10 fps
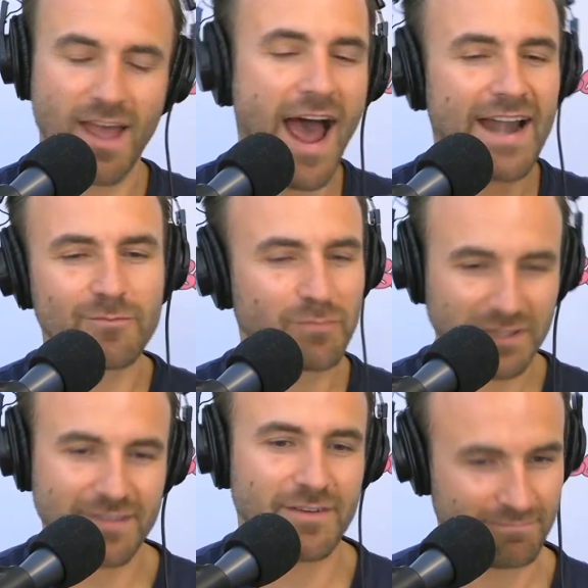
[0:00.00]
I didn't
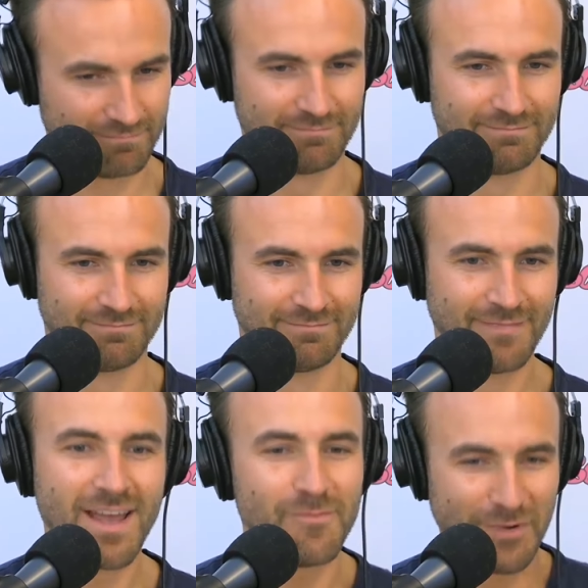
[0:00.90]
believe him.
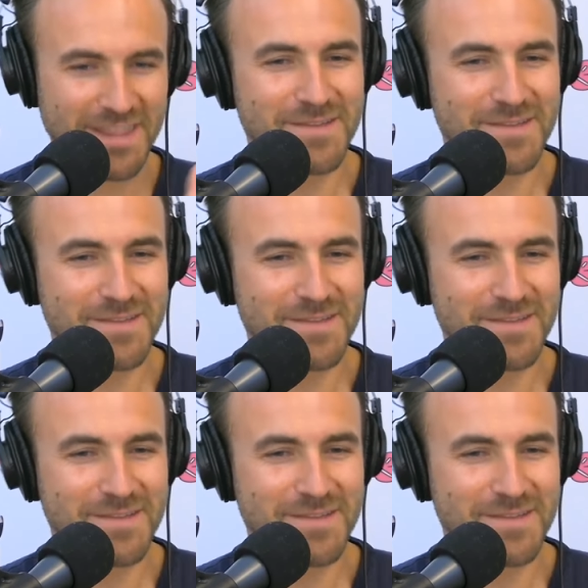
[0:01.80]
But in the